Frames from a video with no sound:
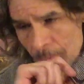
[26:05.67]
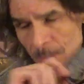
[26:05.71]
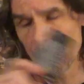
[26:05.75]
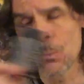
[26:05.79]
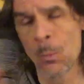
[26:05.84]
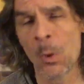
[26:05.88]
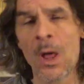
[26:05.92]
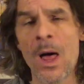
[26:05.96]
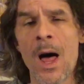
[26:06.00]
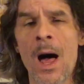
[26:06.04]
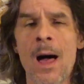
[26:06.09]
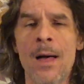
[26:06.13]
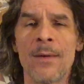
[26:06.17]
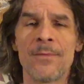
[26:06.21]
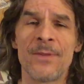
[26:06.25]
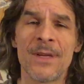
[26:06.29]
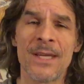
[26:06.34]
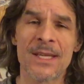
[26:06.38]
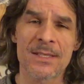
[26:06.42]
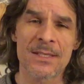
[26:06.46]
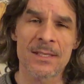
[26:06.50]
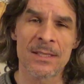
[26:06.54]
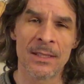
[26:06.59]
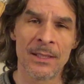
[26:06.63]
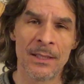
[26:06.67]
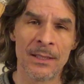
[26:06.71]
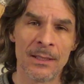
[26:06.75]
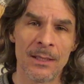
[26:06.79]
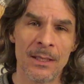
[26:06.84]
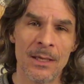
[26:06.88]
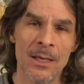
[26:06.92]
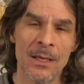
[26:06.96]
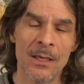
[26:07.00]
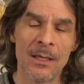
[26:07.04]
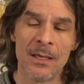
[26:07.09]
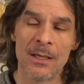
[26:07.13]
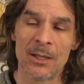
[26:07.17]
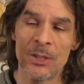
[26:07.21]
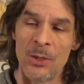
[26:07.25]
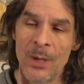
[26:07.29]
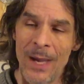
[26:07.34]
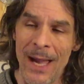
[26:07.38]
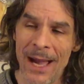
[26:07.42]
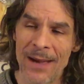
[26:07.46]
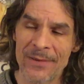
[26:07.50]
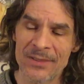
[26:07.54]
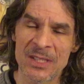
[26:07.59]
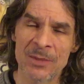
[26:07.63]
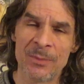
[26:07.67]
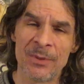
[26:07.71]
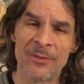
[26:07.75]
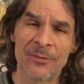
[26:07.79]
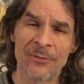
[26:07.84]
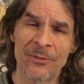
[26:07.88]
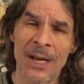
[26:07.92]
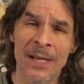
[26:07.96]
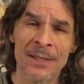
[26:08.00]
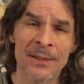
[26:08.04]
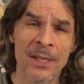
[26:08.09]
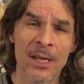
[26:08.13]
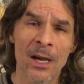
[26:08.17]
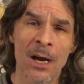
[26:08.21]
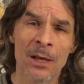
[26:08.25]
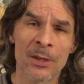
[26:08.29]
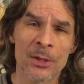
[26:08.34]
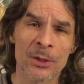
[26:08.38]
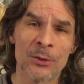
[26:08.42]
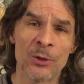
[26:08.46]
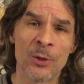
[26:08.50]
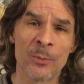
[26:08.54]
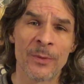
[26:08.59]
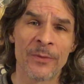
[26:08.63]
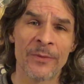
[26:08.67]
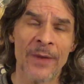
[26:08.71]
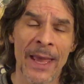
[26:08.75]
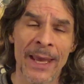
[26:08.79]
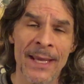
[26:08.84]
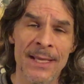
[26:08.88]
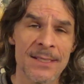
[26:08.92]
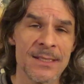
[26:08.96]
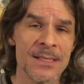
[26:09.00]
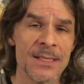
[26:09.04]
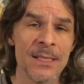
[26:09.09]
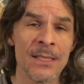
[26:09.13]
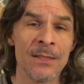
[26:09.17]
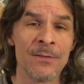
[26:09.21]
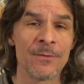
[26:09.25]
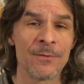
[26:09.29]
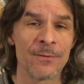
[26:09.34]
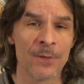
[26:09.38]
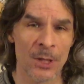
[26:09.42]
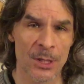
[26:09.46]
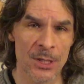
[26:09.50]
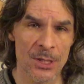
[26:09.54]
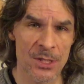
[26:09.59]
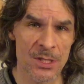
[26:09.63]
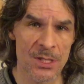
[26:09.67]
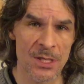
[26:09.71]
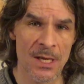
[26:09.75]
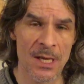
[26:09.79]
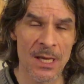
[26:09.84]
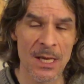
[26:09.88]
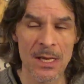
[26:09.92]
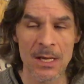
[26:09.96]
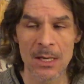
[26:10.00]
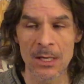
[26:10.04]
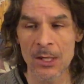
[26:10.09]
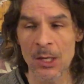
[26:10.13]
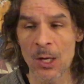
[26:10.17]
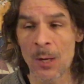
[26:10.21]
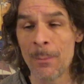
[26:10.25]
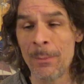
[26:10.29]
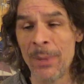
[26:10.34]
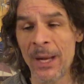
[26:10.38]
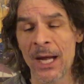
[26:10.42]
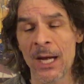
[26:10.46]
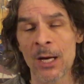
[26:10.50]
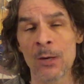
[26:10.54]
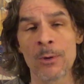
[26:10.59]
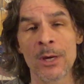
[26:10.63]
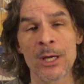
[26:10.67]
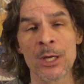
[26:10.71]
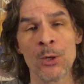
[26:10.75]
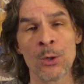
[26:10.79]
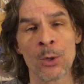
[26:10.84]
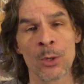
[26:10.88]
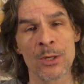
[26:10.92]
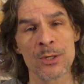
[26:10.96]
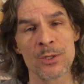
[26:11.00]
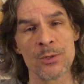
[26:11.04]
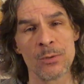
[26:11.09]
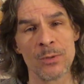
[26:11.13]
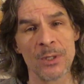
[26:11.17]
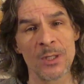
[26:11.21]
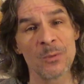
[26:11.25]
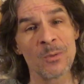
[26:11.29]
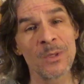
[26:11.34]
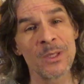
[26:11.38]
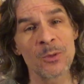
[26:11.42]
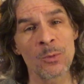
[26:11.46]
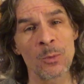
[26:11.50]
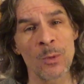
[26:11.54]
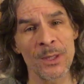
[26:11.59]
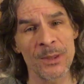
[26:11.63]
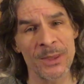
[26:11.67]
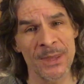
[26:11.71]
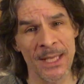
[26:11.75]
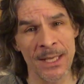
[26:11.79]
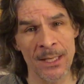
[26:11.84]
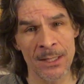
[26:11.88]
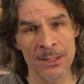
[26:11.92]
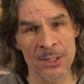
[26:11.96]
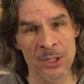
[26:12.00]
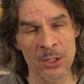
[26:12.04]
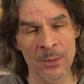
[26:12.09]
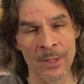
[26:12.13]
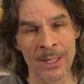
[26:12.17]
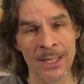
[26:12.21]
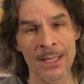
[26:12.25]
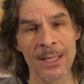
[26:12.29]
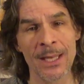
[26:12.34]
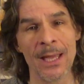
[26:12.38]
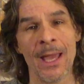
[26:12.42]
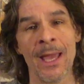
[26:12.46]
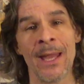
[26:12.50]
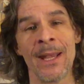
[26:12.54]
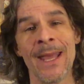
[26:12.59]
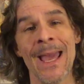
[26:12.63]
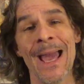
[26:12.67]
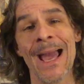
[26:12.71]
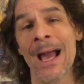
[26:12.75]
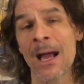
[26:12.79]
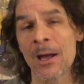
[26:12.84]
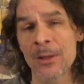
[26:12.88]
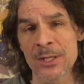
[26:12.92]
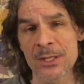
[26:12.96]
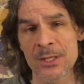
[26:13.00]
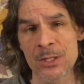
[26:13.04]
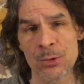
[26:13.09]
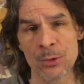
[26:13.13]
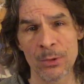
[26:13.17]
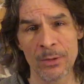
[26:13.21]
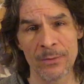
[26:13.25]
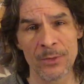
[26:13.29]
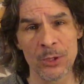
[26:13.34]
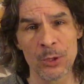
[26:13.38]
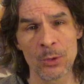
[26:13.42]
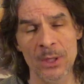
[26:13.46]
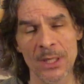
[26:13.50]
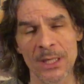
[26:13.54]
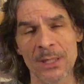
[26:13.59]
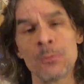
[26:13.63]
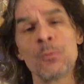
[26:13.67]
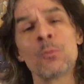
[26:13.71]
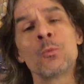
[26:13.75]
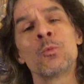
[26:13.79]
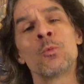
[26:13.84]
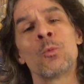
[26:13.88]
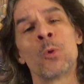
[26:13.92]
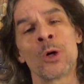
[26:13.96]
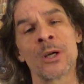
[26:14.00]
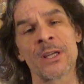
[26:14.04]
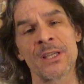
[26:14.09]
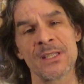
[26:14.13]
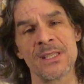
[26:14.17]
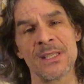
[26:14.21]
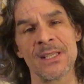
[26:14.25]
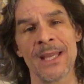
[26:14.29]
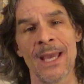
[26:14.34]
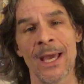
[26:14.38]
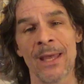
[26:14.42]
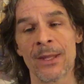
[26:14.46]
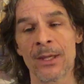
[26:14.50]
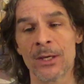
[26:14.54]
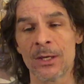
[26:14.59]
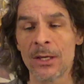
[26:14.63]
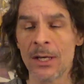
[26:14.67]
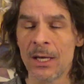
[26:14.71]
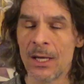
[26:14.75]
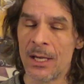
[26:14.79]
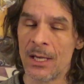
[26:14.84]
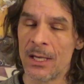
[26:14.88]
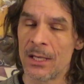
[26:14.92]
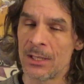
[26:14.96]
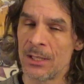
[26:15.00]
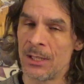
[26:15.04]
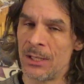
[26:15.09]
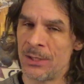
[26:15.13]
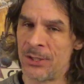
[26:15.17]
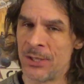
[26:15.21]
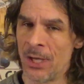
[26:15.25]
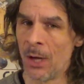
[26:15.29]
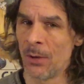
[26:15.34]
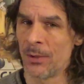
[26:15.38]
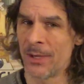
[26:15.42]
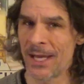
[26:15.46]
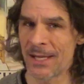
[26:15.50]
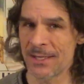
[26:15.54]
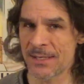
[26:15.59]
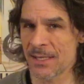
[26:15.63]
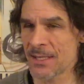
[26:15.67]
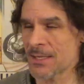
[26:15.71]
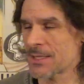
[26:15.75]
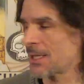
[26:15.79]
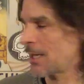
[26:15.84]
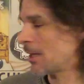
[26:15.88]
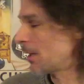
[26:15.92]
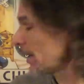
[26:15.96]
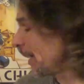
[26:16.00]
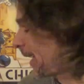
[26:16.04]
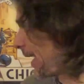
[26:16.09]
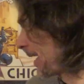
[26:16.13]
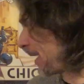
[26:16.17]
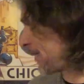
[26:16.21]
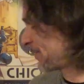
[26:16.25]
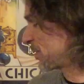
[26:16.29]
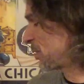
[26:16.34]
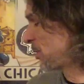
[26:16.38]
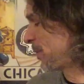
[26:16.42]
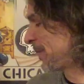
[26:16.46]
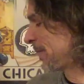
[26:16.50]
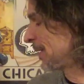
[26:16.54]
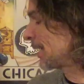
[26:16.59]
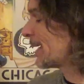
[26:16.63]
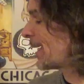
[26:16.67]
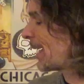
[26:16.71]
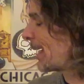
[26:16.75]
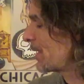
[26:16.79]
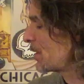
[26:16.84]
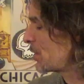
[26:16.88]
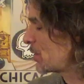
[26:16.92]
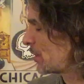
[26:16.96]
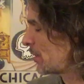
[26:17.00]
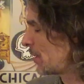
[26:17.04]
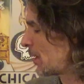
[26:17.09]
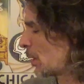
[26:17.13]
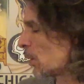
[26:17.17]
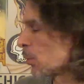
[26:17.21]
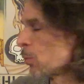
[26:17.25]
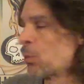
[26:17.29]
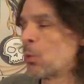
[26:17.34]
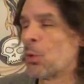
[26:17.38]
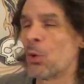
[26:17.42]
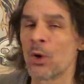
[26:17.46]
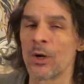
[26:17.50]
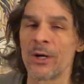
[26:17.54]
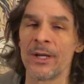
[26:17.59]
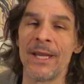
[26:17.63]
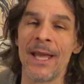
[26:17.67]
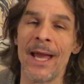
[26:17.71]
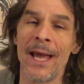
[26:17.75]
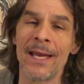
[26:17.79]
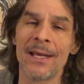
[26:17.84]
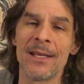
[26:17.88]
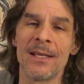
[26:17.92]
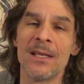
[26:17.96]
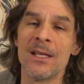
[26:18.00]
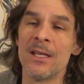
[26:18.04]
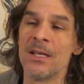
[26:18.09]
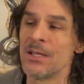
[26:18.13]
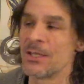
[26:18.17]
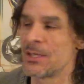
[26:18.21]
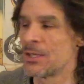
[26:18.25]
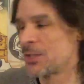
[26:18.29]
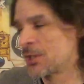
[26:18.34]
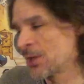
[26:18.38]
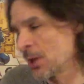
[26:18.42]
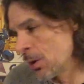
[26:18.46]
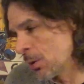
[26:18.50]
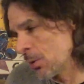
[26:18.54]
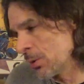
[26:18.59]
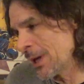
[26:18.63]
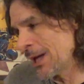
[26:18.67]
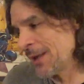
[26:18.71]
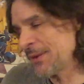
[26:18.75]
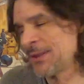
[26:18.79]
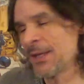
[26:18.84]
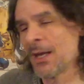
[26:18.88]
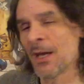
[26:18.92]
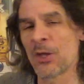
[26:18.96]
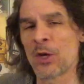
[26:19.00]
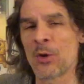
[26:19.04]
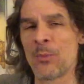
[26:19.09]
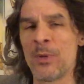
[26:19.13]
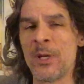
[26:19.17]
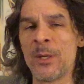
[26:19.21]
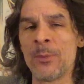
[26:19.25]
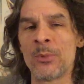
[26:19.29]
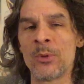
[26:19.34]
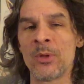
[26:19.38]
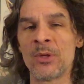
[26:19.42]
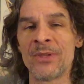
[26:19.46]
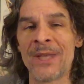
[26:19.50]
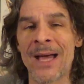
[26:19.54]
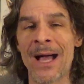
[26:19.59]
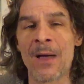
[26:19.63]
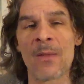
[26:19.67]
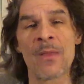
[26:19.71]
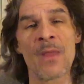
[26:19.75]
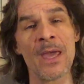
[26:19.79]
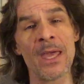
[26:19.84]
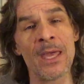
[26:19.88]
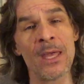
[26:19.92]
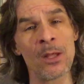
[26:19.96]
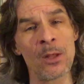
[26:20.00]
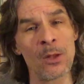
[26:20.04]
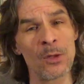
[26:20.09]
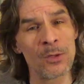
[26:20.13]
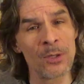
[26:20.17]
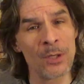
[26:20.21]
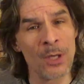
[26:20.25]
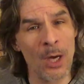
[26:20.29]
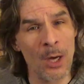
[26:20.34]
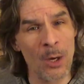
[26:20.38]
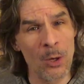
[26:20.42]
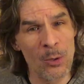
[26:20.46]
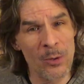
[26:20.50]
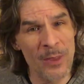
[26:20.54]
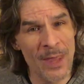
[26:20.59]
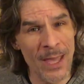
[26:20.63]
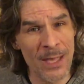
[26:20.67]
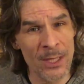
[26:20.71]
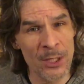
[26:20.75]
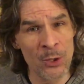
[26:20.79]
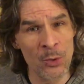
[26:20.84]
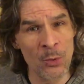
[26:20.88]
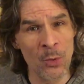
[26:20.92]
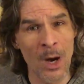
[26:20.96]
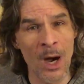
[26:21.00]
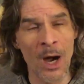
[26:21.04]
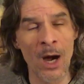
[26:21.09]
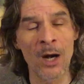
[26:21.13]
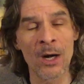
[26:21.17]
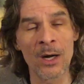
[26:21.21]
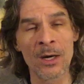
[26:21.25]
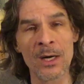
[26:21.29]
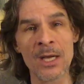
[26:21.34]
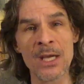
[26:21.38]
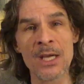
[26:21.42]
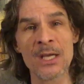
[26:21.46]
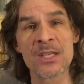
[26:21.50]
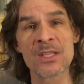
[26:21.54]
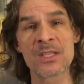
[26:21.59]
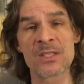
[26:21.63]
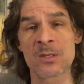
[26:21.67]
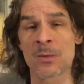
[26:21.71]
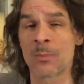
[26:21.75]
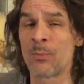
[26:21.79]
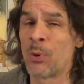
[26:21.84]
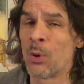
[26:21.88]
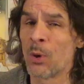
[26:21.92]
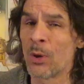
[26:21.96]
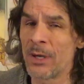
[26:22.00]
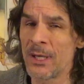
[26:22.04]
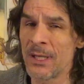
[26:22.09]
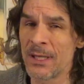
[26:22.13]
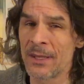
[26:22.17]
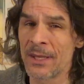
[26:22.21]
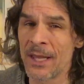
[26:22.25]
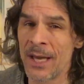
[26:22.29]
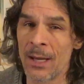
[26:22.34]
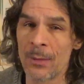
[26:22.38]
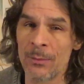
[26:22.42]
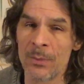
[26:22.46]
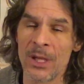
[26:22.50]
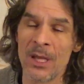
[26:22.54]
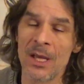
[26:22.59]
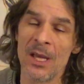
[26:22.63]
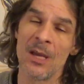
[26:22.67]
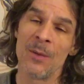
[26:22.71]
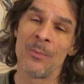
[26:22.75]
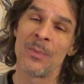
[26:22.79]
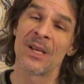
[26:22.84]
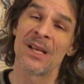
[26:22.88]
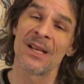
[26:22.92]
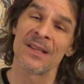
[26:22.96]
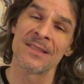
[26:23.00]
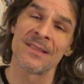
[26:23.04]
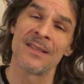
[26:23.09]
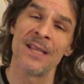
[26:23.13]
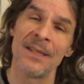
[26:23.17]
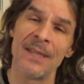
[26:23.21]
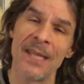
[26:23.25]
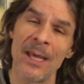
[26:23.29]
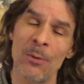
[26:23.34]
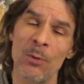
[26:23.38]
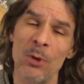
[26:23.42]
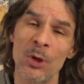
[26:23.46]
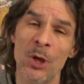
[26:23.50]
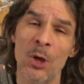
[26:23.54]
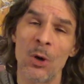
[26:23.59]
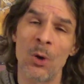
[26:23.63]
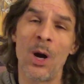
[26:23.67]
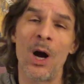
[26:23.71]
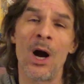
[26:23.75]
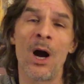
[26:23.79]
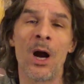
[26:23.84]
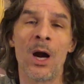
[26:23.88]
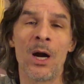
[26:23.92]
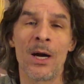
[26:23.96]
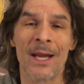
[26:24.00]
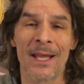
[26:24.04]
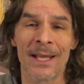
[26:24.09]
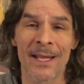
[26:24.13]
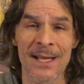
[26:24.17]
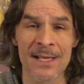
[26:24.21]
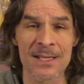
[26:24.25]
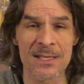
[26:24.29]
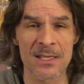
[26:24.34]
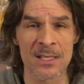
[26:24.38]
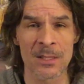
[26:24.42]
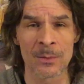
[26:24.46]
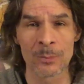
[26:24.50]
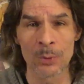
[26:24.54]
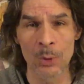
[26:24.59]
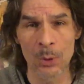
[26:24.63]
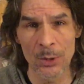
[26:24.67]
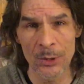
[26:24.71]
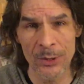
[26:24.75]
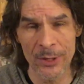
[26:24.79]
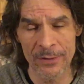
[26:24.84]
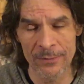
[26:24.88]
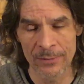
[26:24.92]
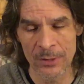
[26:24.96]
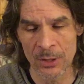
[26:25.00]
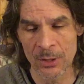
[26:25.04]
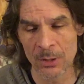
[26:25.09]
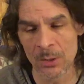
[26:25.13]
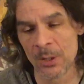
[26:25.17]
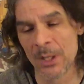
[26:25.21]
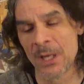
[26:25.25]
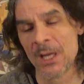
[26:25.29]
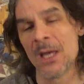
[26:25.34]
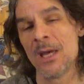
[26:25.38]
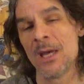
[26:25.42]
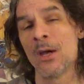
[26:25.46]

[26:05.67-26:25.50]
Well, obviously, you have to befriend the other group of 18 first. Compare what you're doing with what they're doing and how the two of you can work together. You don't necessarily have to engage in their war yet. Don't let the other people down the hill know that you are supporting them, because then they will go hard against the both of you.